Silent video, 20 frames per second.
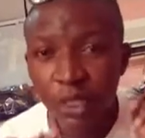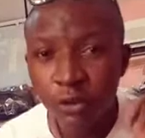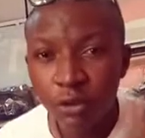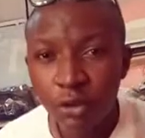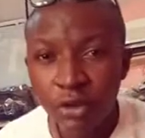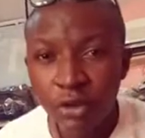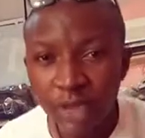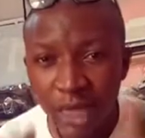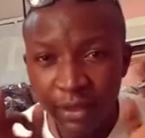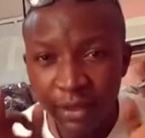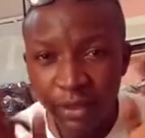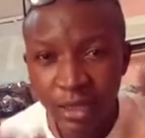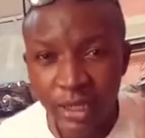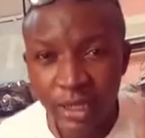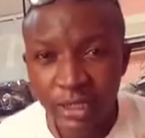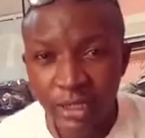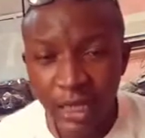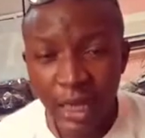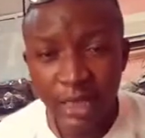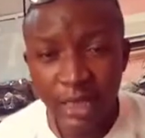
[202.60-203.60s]
Those are
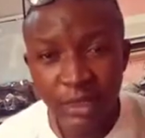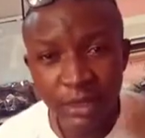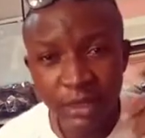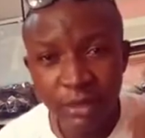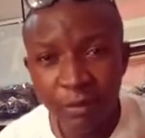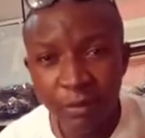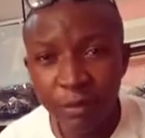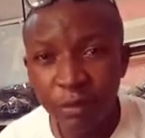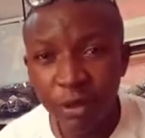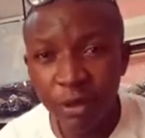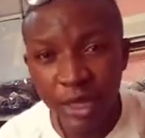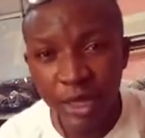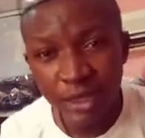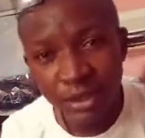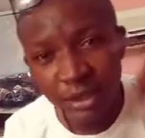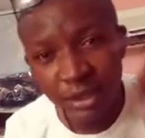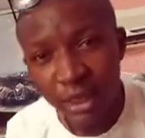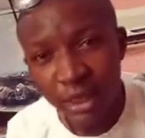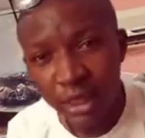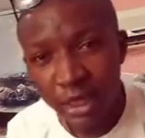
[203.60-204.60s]
things, and people can
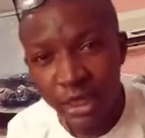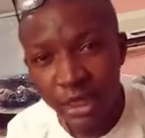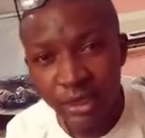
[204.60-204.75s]
stay